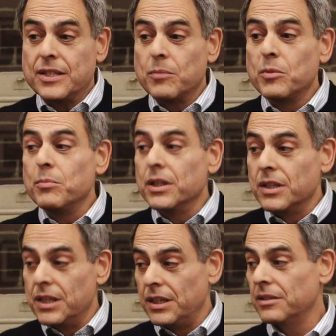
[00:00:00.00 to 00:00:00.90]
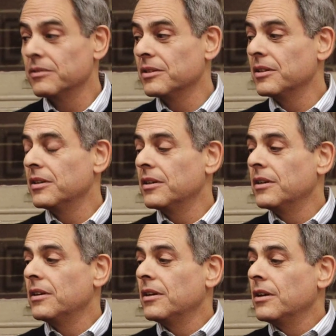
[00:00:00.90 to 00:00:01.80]
some ability.
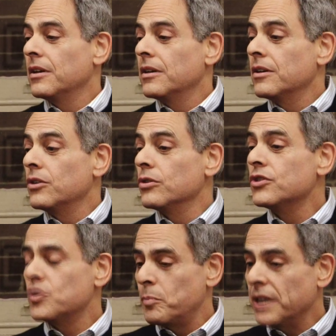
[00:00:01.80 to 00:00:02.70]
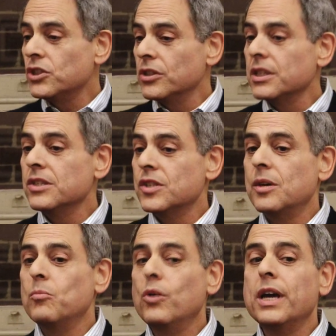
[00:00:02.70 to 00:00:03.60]
You're special in
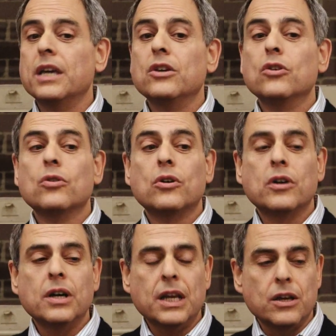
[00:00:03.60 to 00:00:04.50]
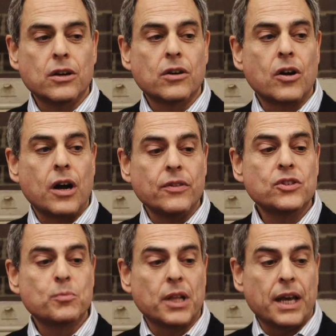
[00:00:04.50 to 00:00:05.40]
some way. You're here on
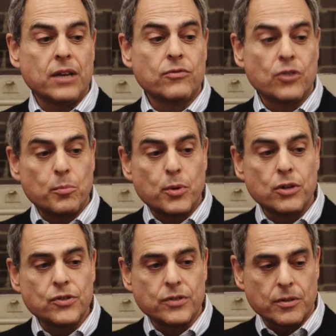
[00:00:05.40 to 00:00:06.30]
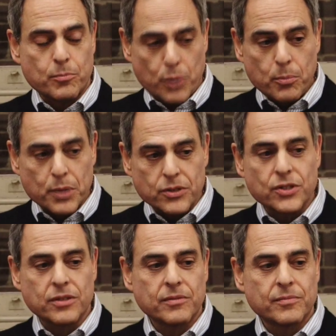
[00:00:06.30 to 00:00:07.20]
this planet for a
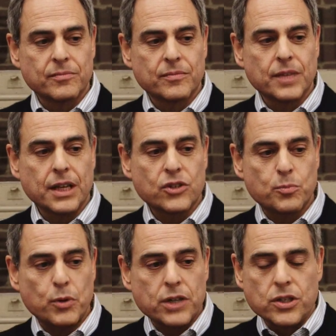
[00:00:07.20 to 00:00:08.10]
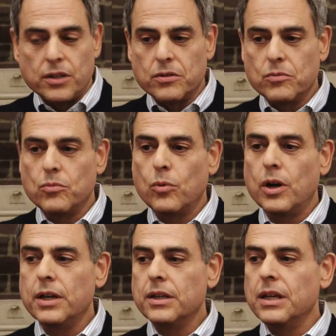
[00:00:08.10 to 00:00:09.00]
purpose. Expression.
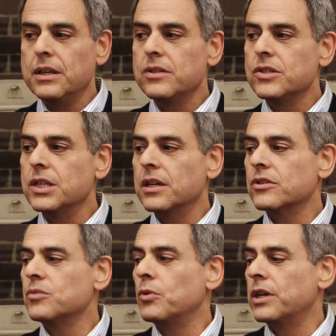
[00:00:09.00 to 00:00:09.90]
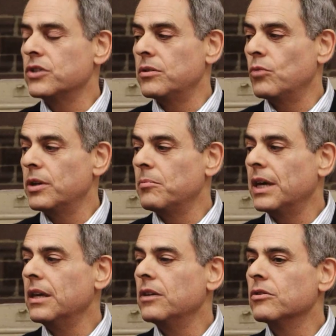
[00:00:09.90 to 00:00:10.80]
What is the expression? What am
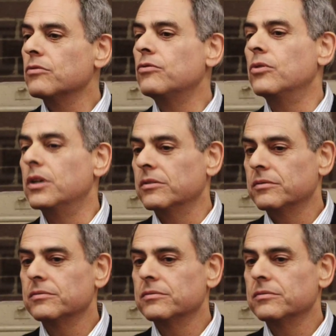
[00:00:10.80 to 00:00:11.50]
I here for?